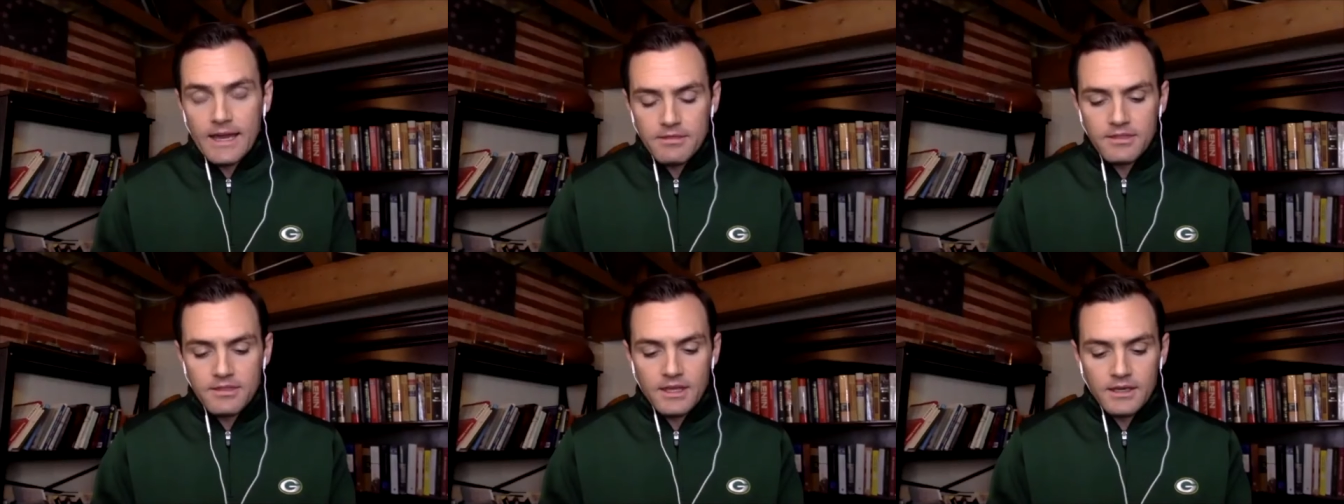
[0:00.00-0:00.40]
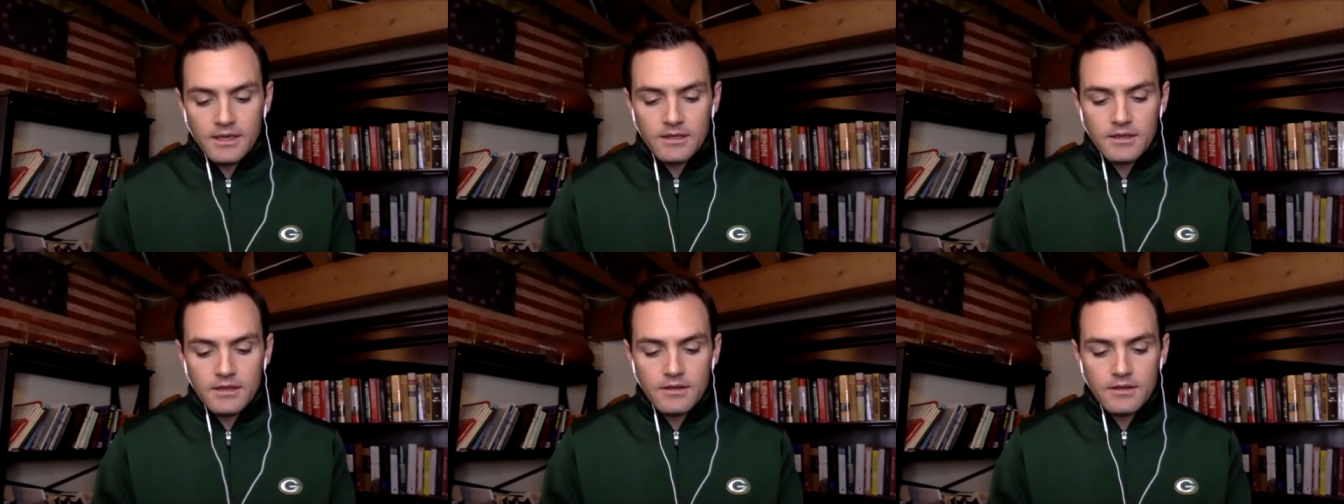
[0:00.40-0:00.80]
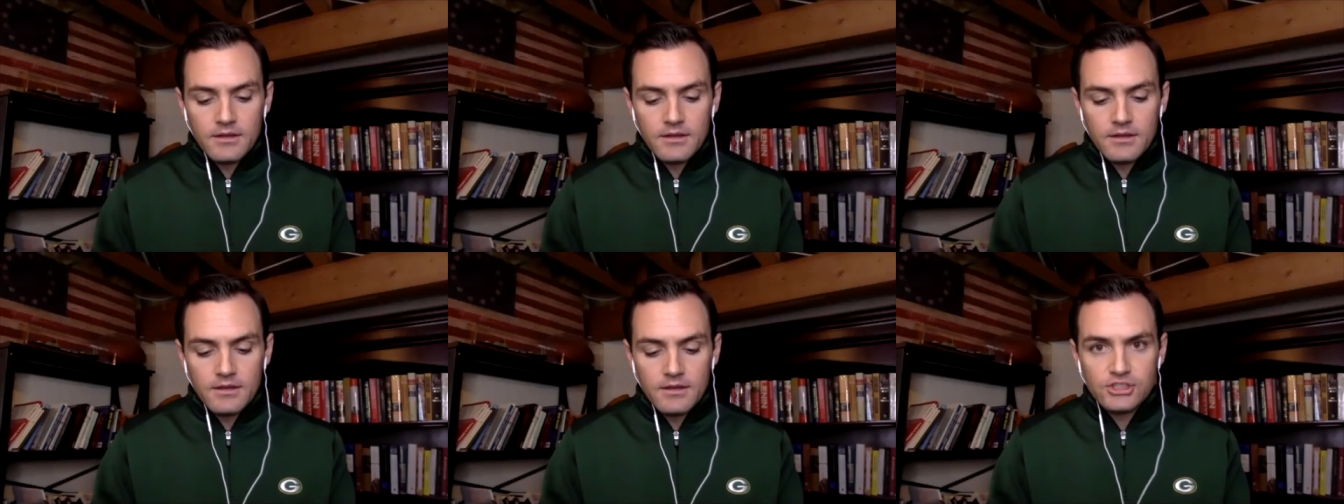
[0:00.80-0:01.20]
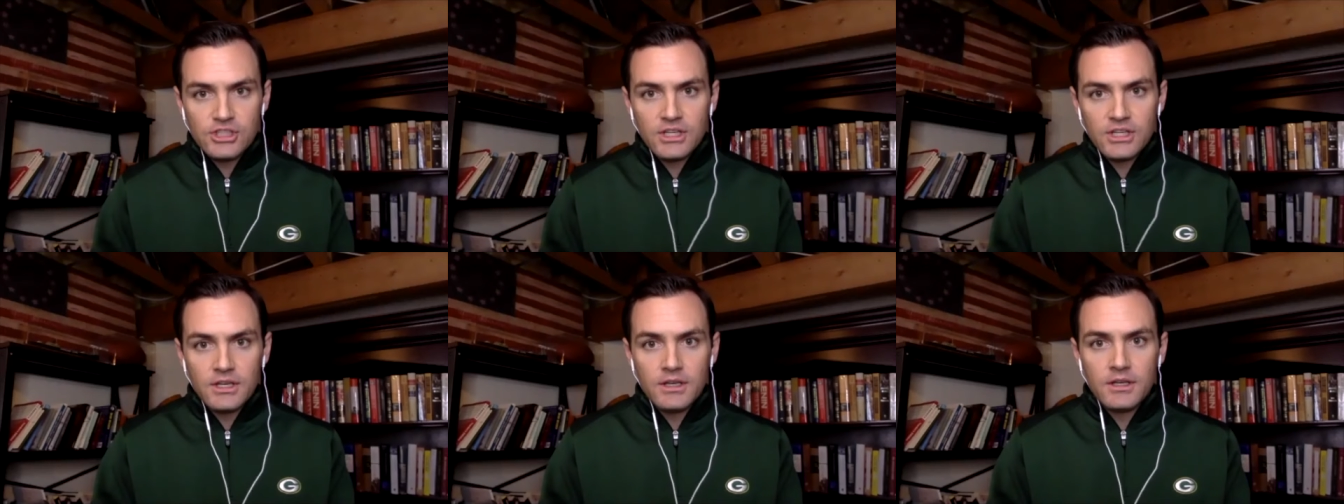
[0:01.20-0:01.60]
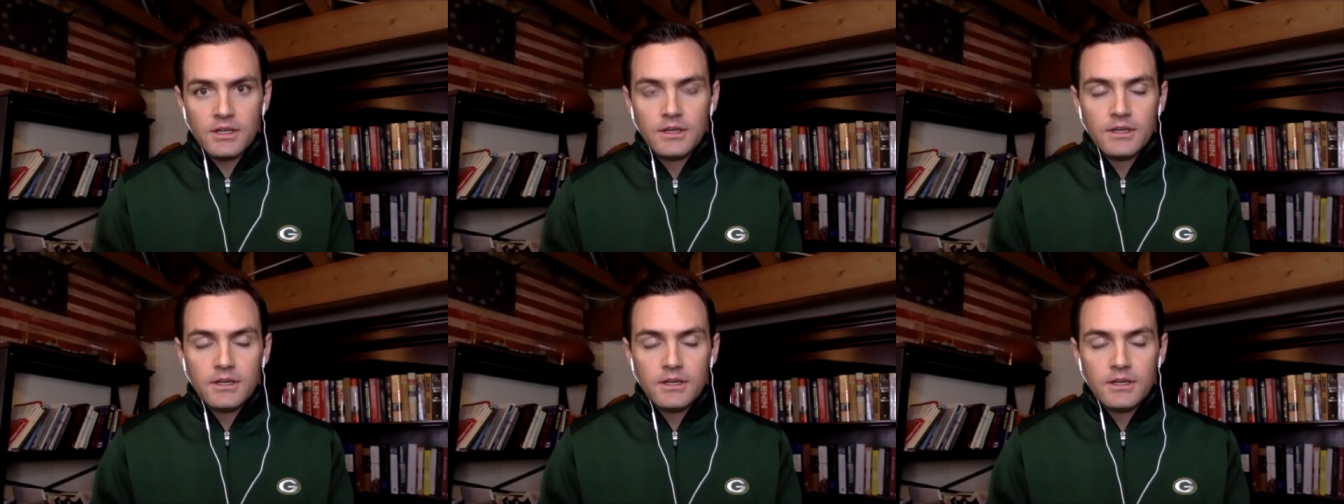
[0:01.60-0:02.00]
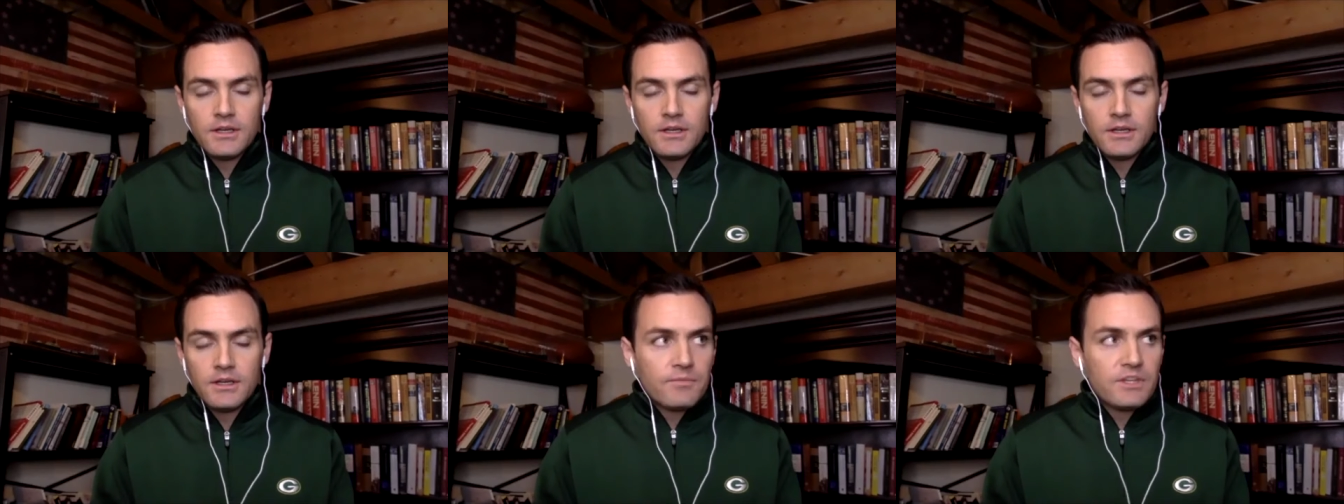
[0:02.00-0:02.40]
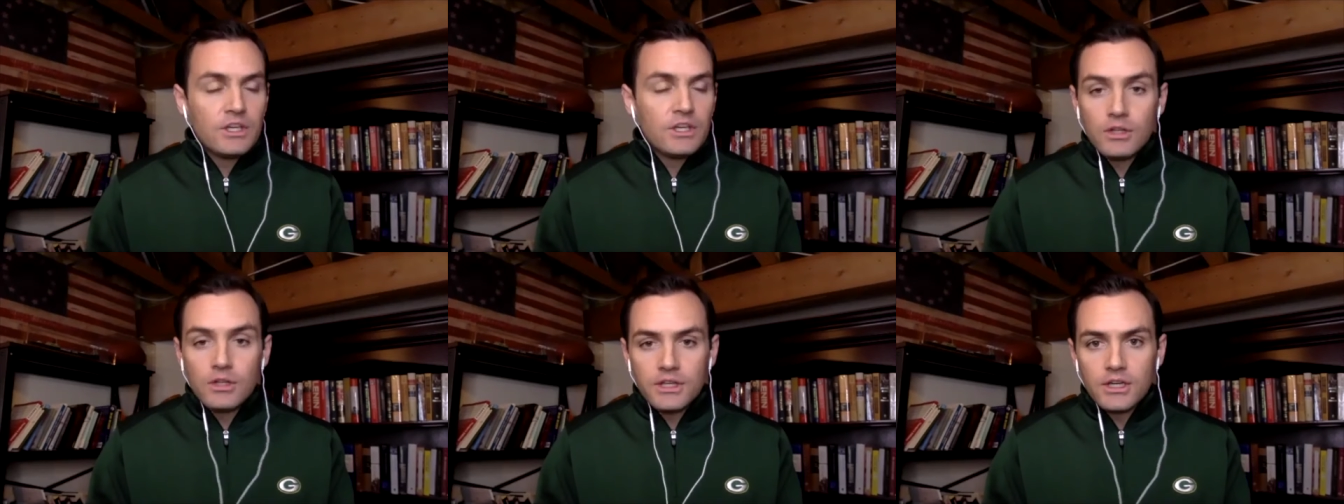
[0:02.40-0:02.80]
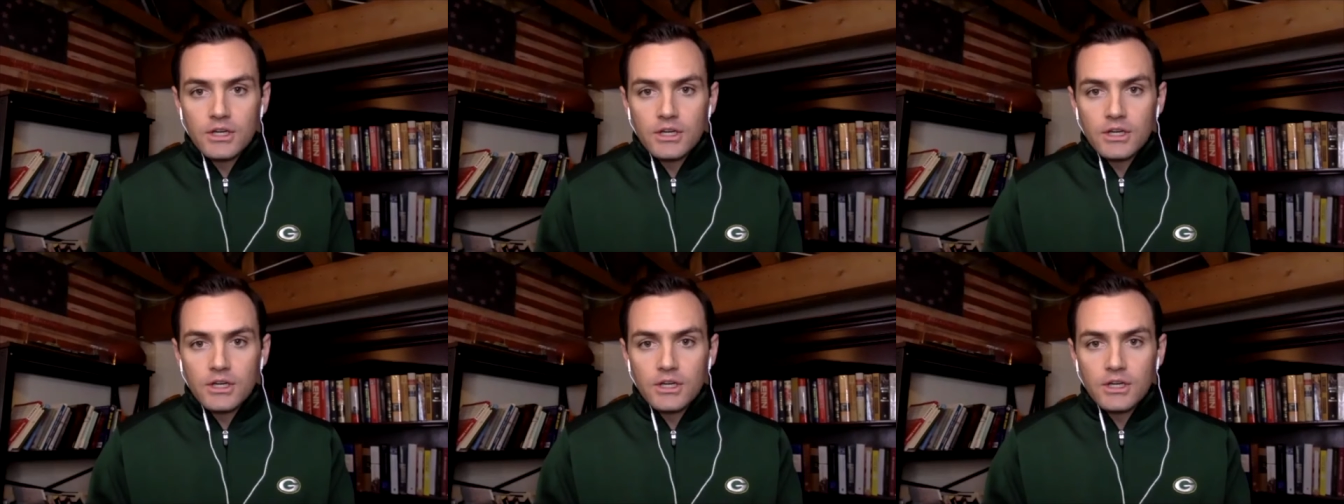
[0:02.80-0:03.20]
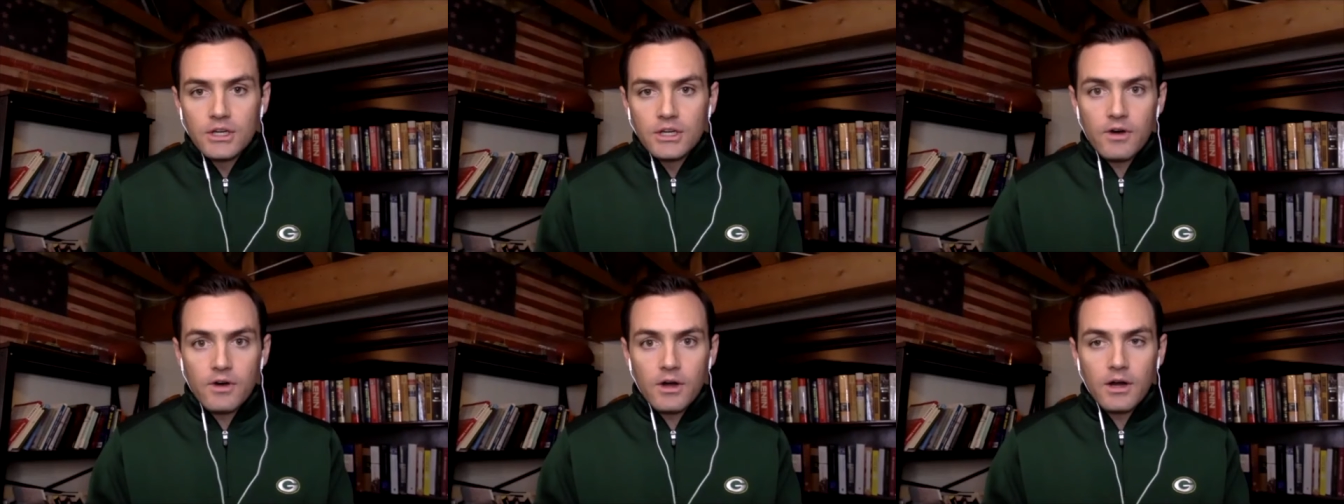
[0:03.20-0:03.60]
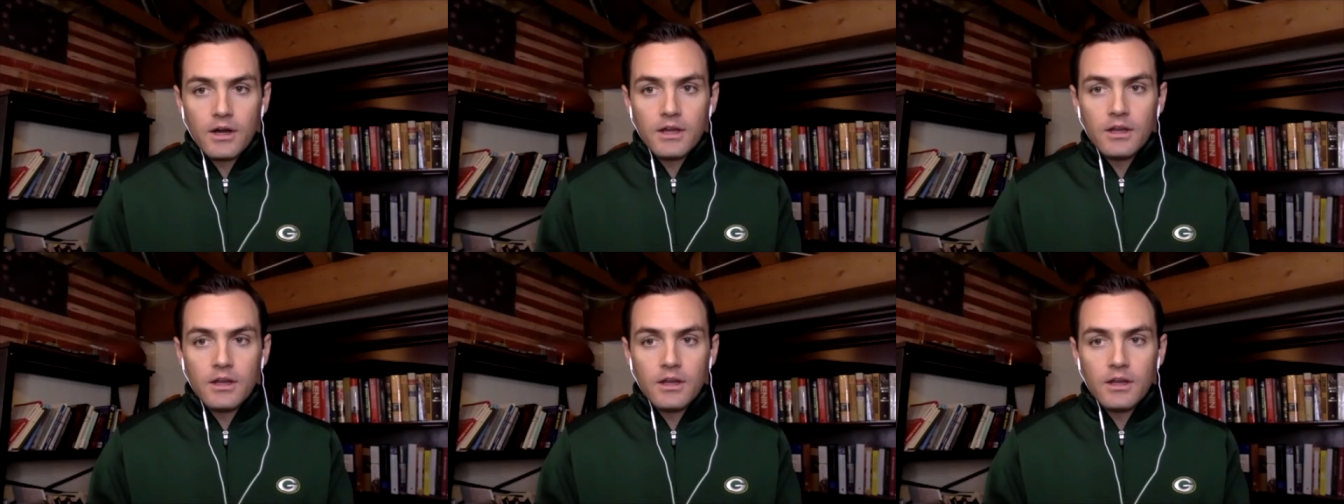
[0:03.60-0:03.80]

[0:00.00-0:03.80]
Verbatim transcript: I think the tension can only go so far.